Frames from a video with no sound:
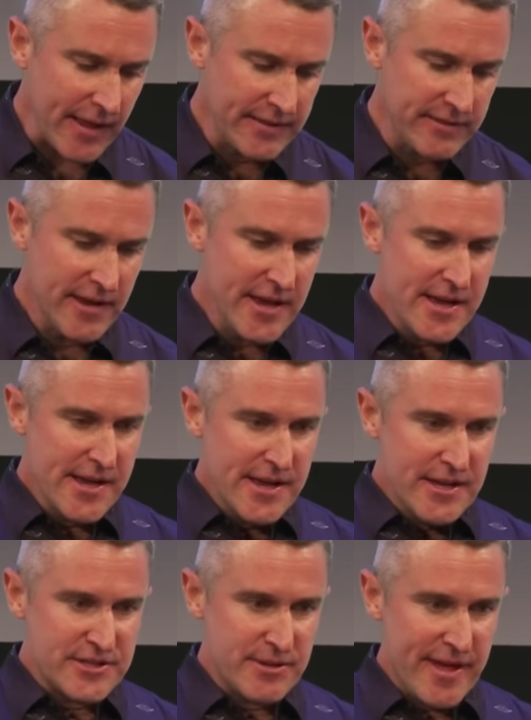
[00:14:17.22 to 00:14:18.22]
And
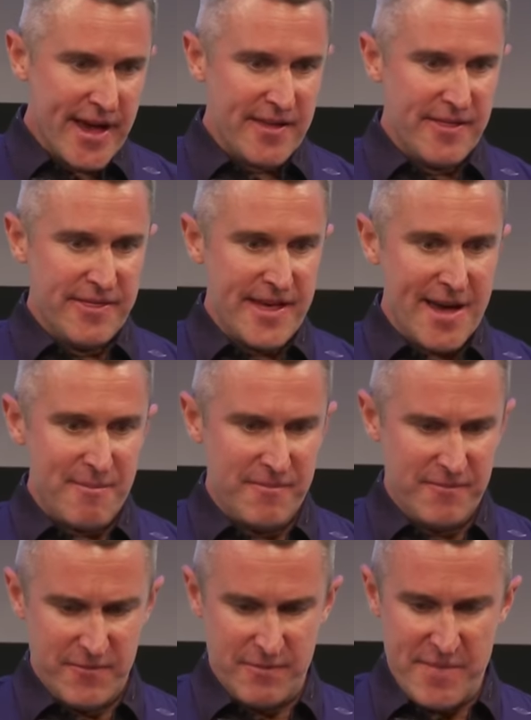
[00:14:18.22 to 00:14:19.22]
so that, that
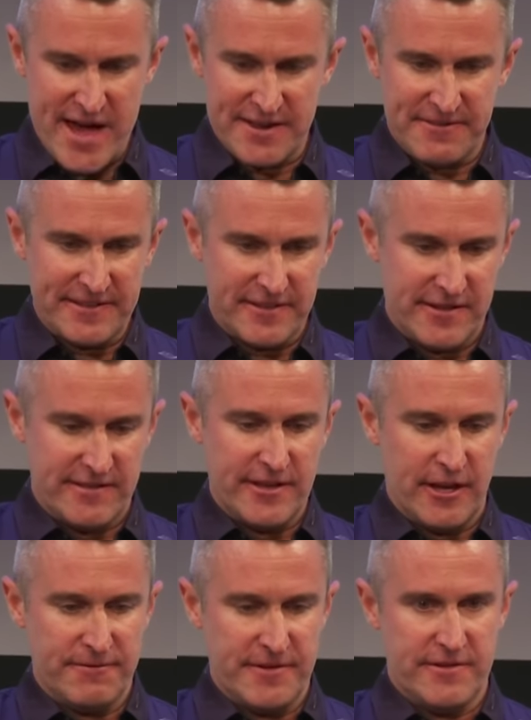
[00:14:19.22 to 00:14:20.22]
manifested
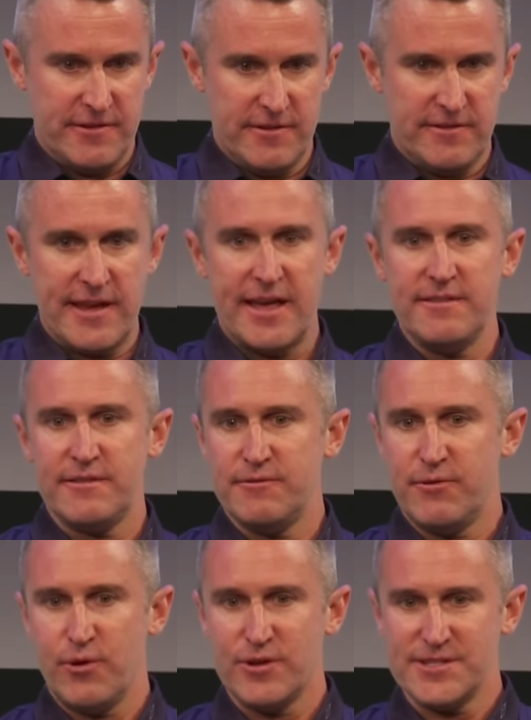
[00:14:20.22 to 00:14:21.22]
itself into tens and
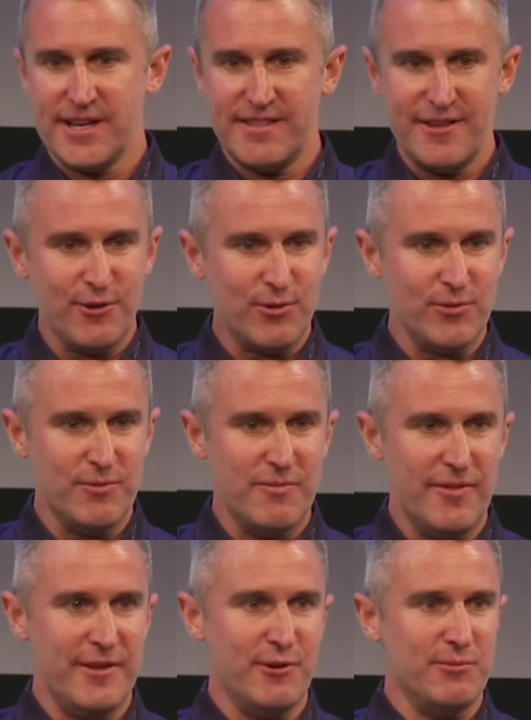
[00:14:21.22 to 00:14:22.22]
fours, like the
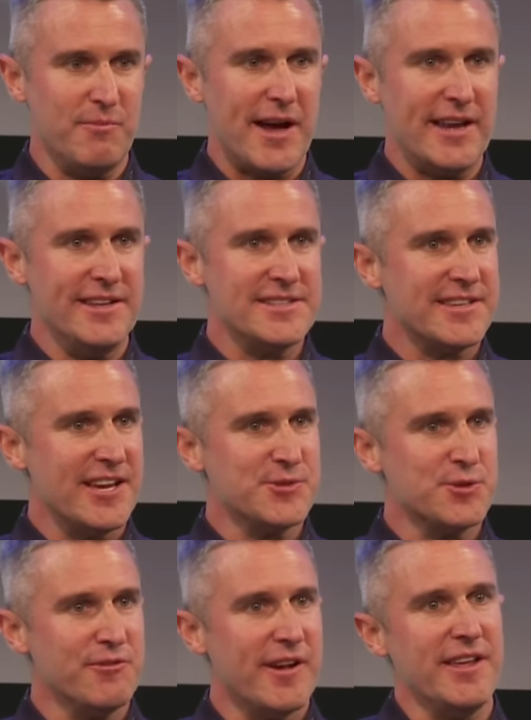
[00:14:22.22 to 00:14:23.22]
old, the old mining
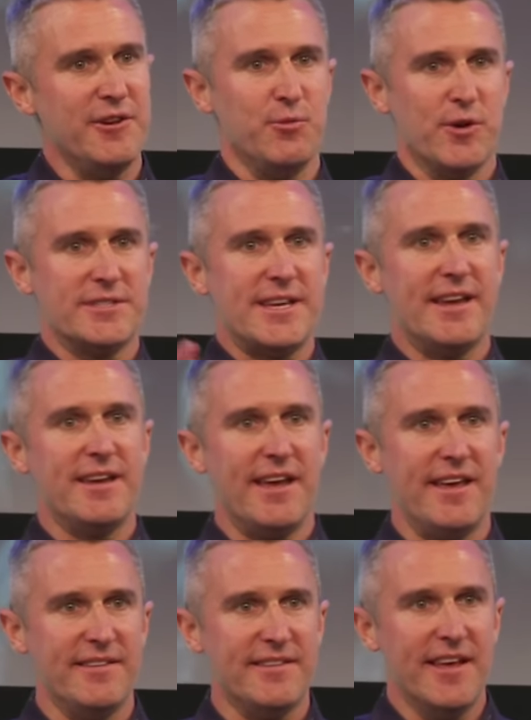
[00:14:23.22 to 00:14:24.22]
schedule, right? You'd work 10
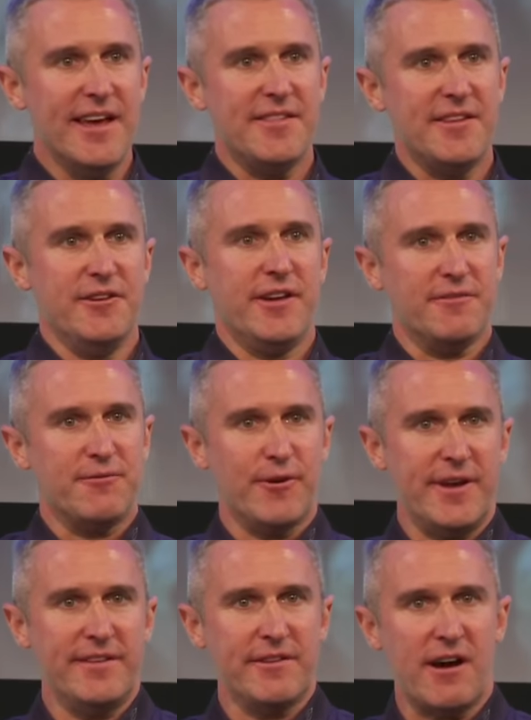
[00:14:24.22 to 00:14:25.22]
days, then you get
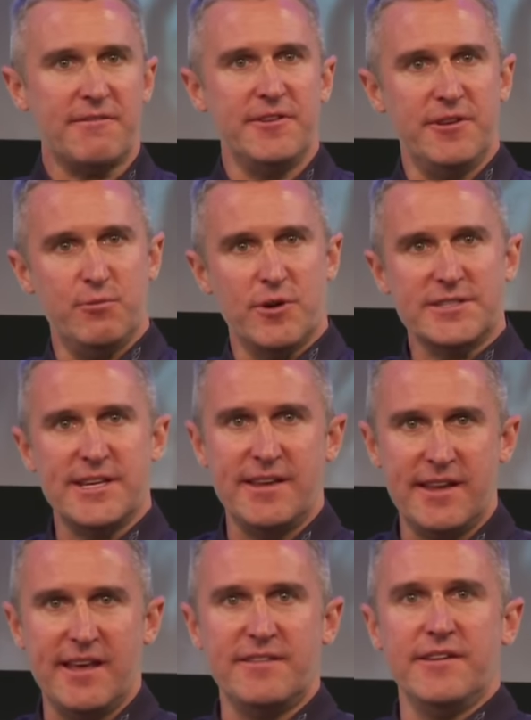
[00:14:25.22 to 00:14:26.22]
four days off, and you'd work
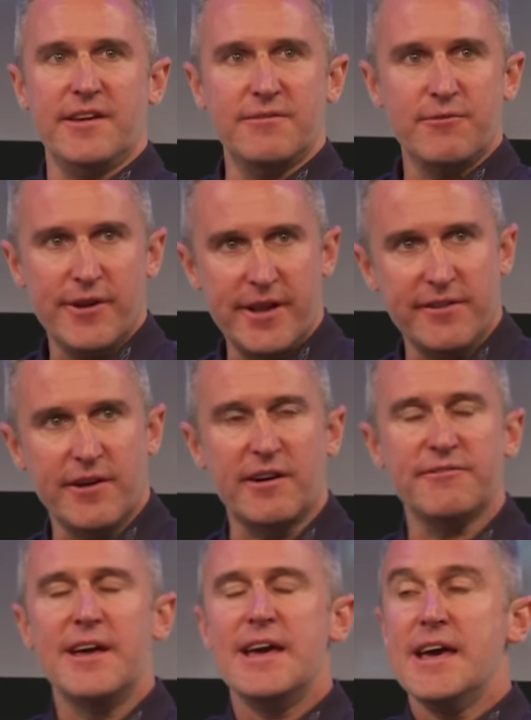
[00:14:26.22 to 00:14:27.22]
10 days, and you get four days
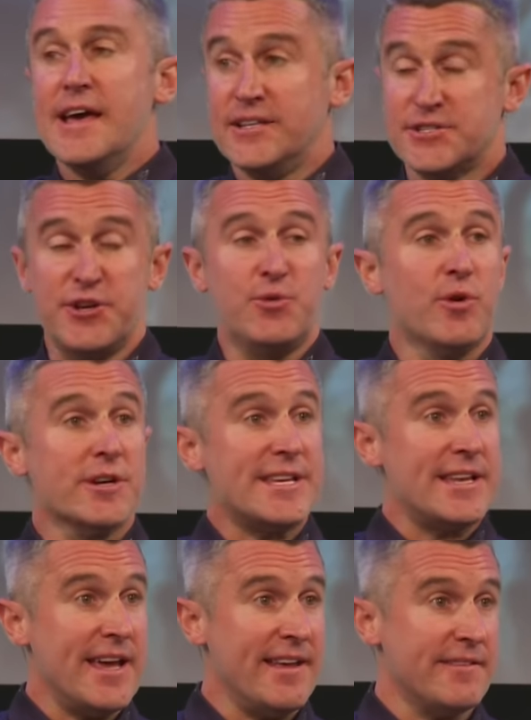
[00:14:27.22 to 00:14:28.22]
off. And so you'd work
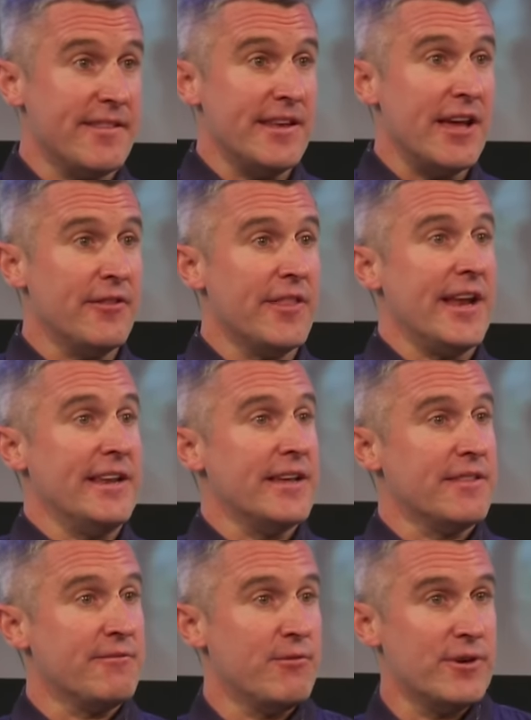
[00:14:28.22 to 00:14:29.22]
10 days at the Nell, and then I'd
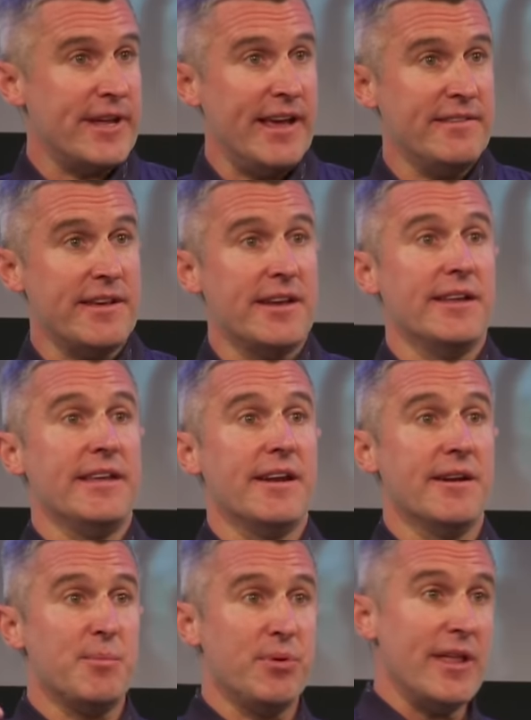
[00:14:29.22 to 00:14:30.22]
get the four days, and I'd get
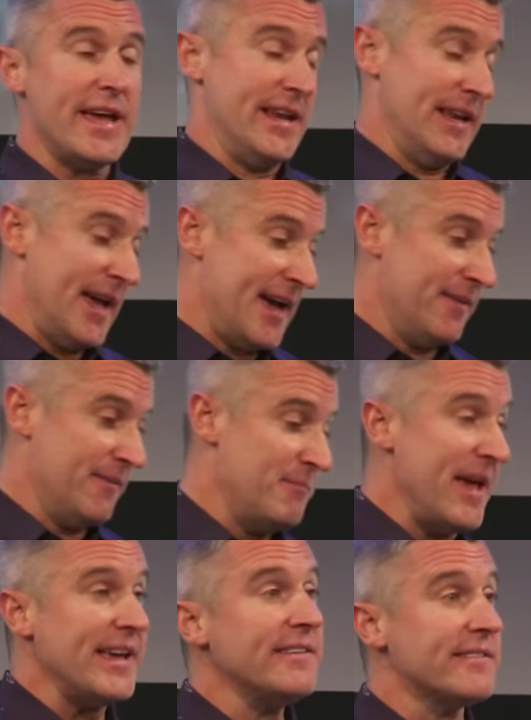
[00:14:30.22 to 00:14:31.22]
on a plane. And
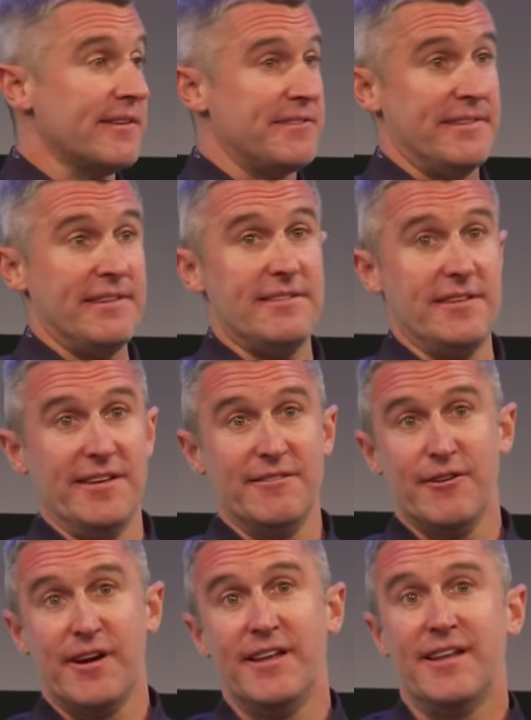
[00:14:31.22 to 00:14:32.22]
making stuff is easy,
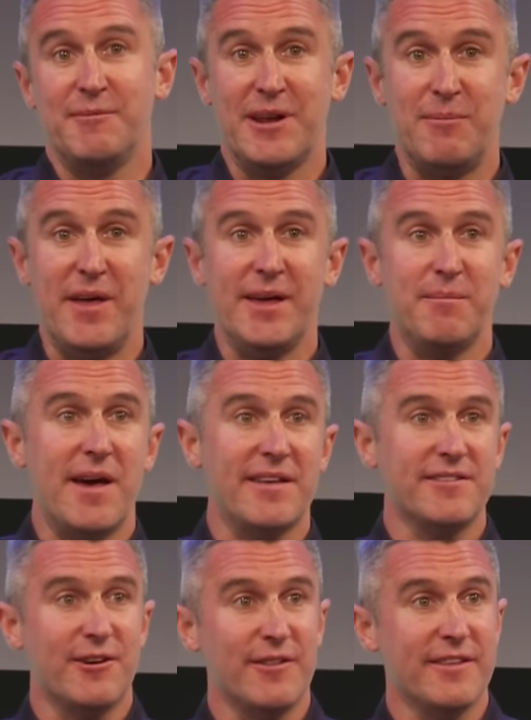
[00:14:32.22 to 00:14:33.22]
right? I mean, I make a
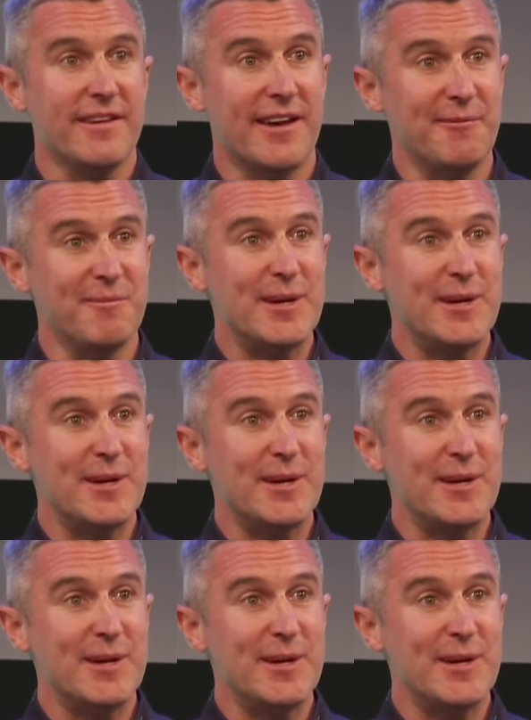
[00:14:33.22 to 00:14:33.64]
mess all the time.